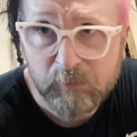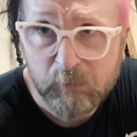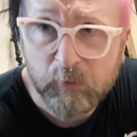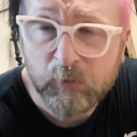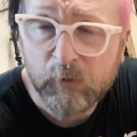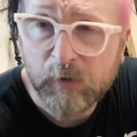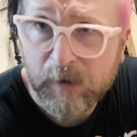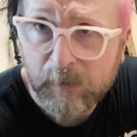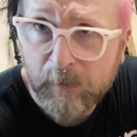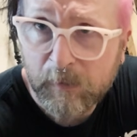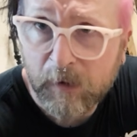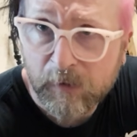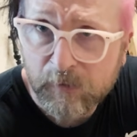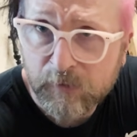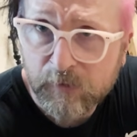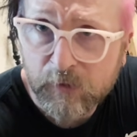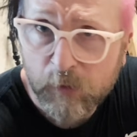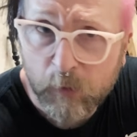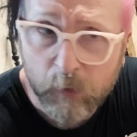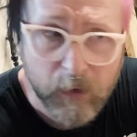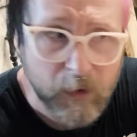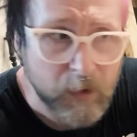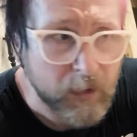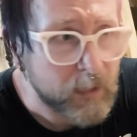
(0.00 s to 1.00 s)
pretty much
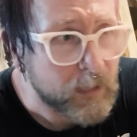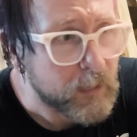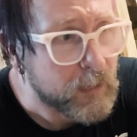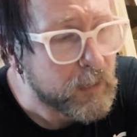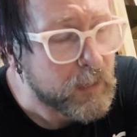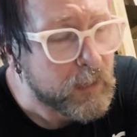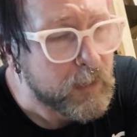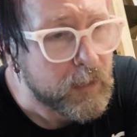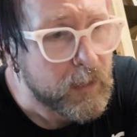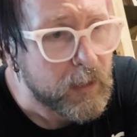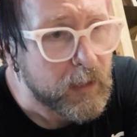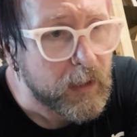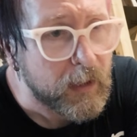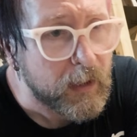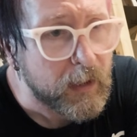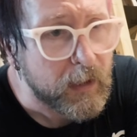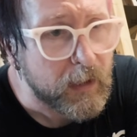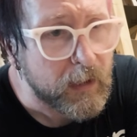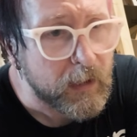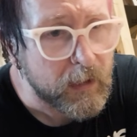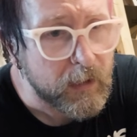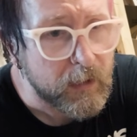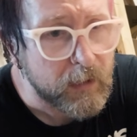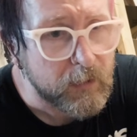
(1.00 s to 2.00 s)
square.
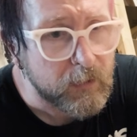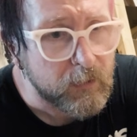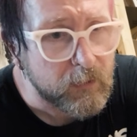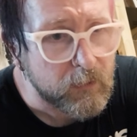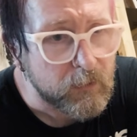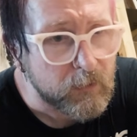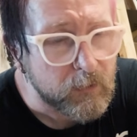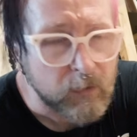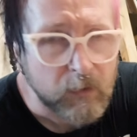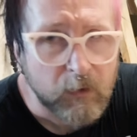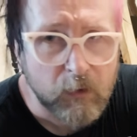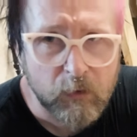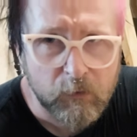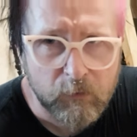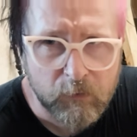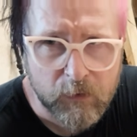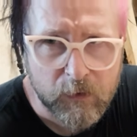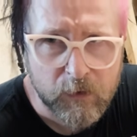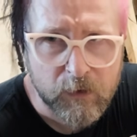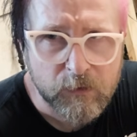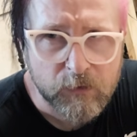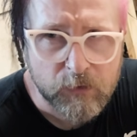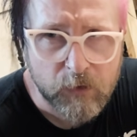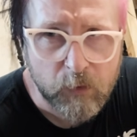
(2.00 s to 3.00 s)
And hopefully
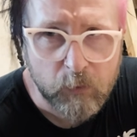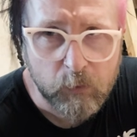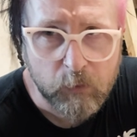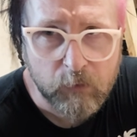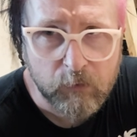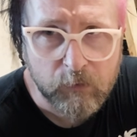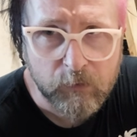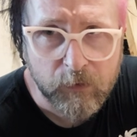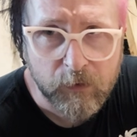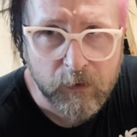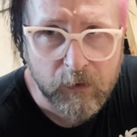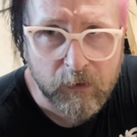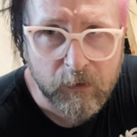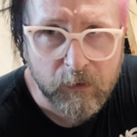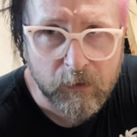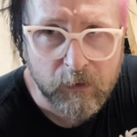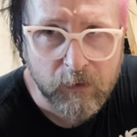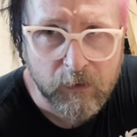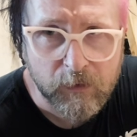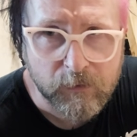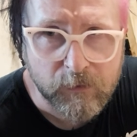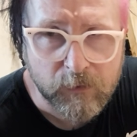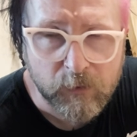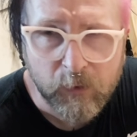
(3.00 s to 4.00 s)
the top will fit on
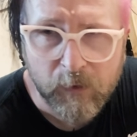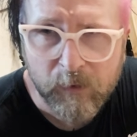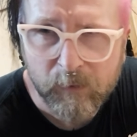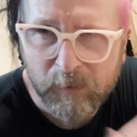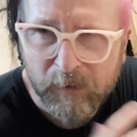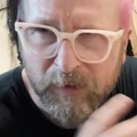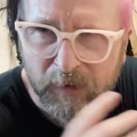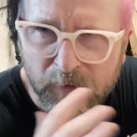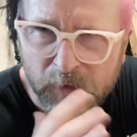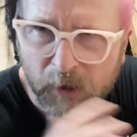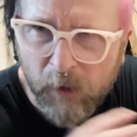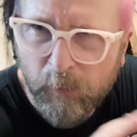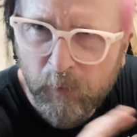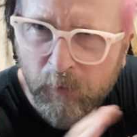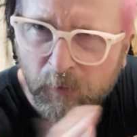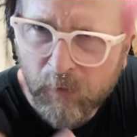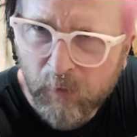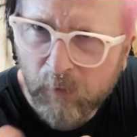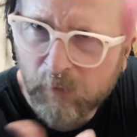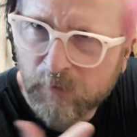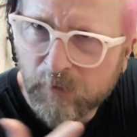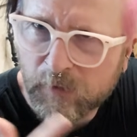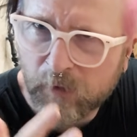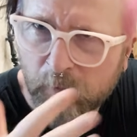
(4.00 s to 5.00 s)
nice and square. But the top will
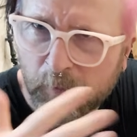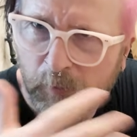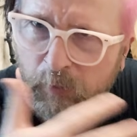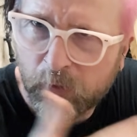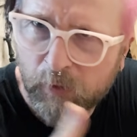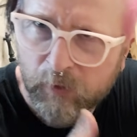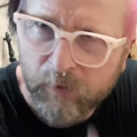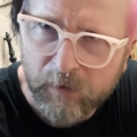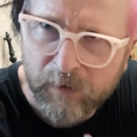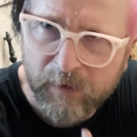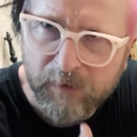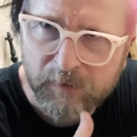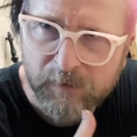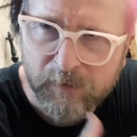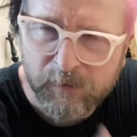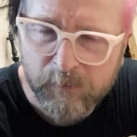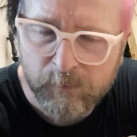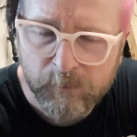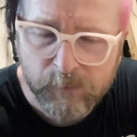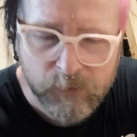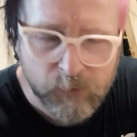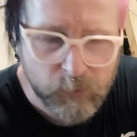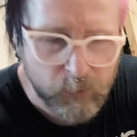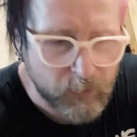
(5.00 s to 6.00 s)
also pull it into
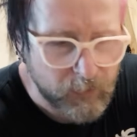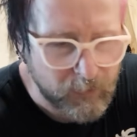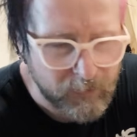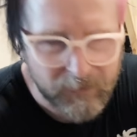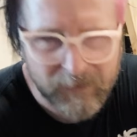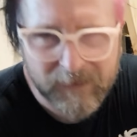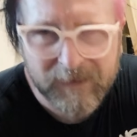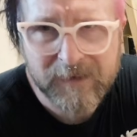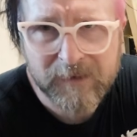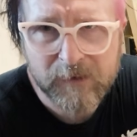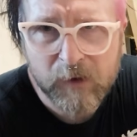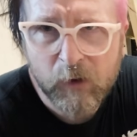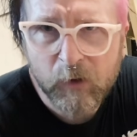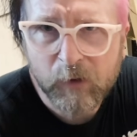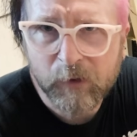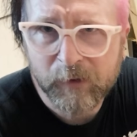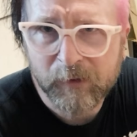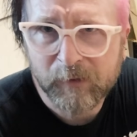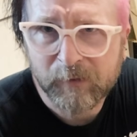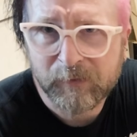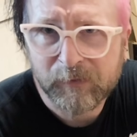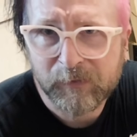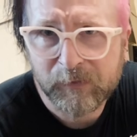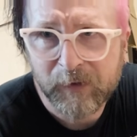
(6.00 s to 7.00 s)
square. Like, there's a whole lot
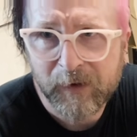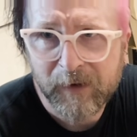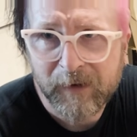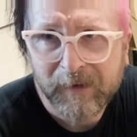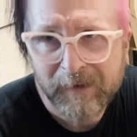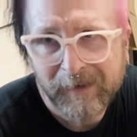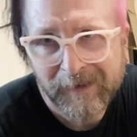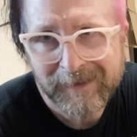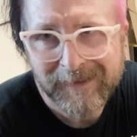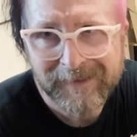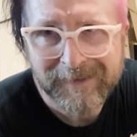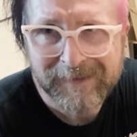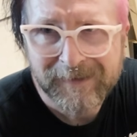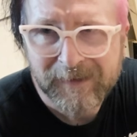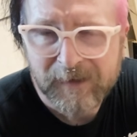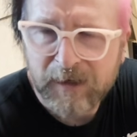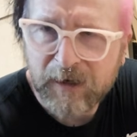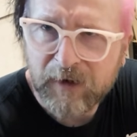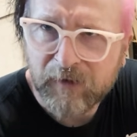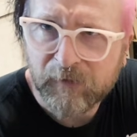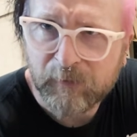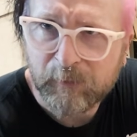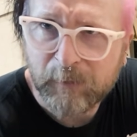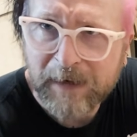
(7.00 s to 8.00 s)
of
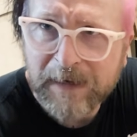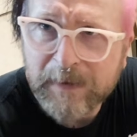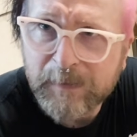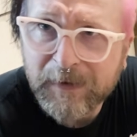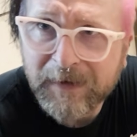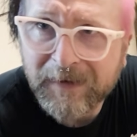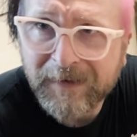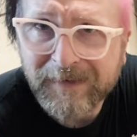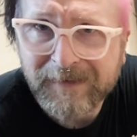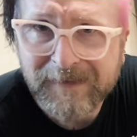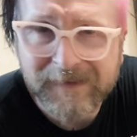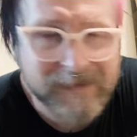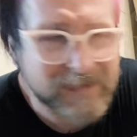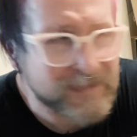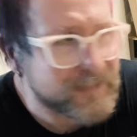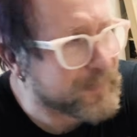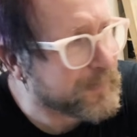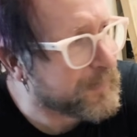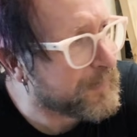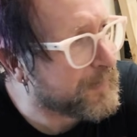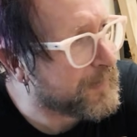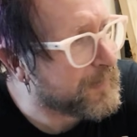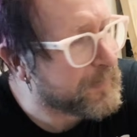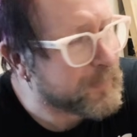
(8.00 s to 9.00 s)
if maybes,
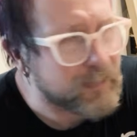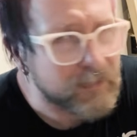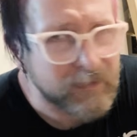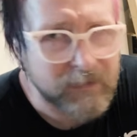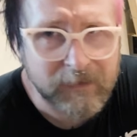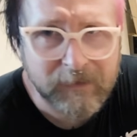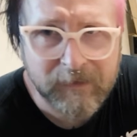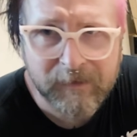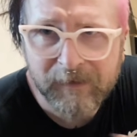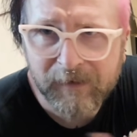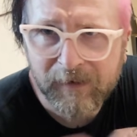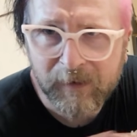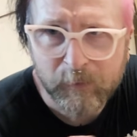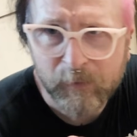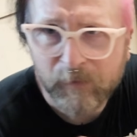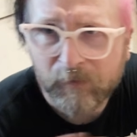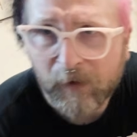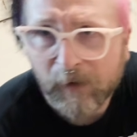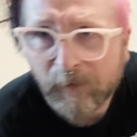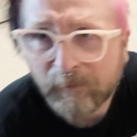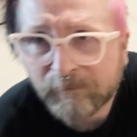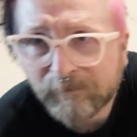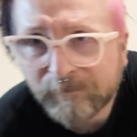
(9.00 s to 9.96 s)
and it'll be fine.